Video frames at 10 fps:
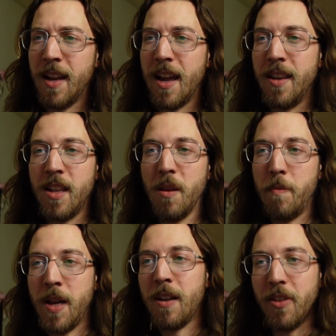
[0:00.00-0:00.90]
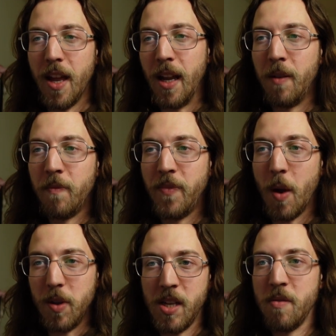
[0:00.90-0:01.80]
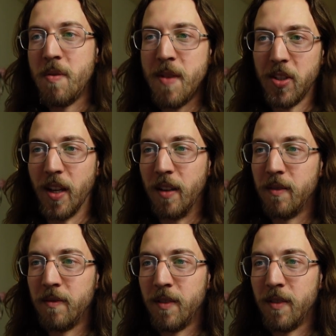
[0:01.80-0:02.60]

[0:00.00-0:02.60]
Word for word: And then the big thing that we seem to be missing,